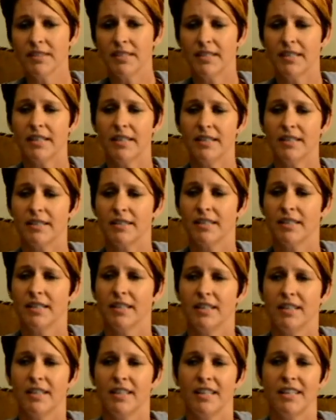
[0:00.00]
And
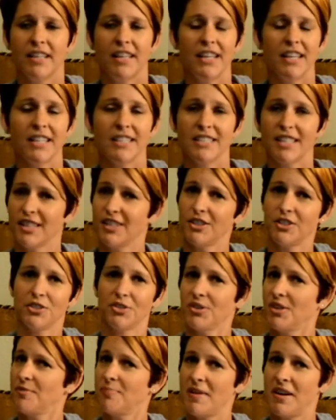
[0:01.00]
he can tell the
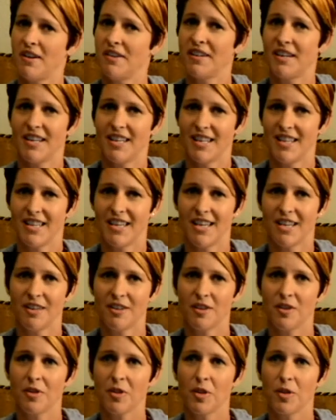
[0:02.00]
story better than
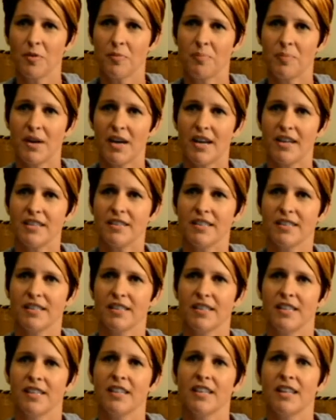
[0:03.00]
anything, but
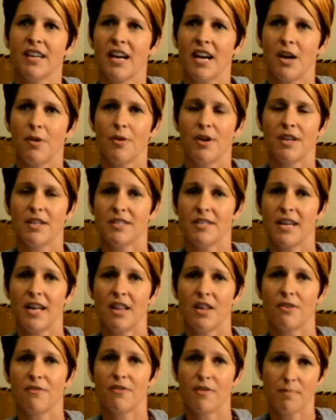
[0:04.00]
I want to
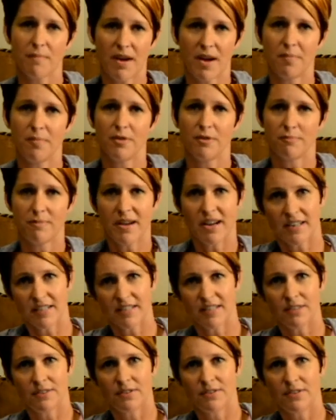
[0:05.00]
tell it from my
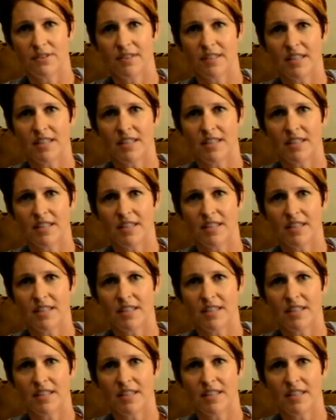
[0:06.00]
perspective.